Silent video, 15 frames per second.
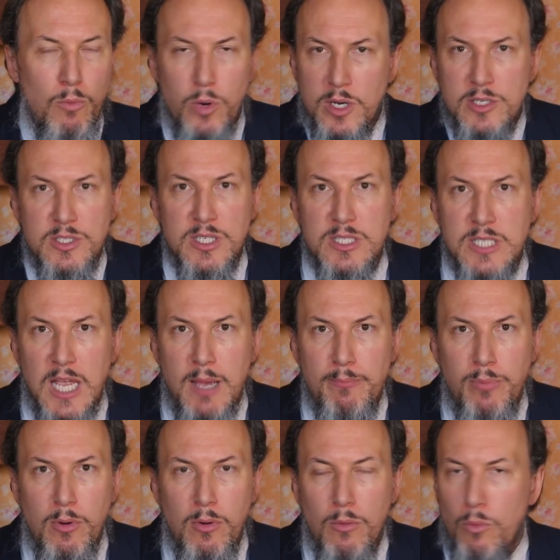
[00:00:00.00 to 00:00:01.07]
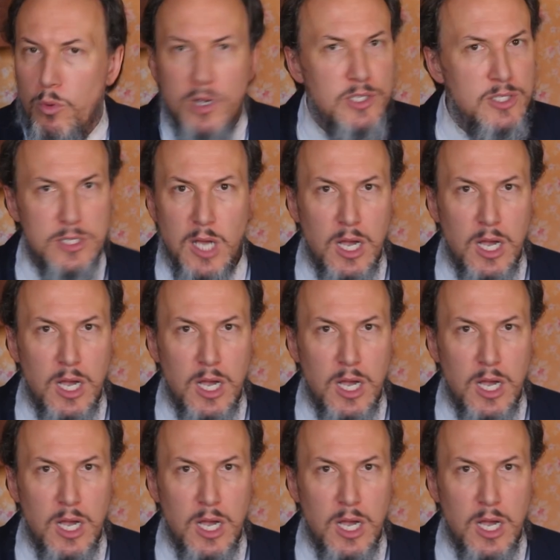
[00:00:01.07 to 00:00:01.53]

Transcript: Where's the sample? Where's the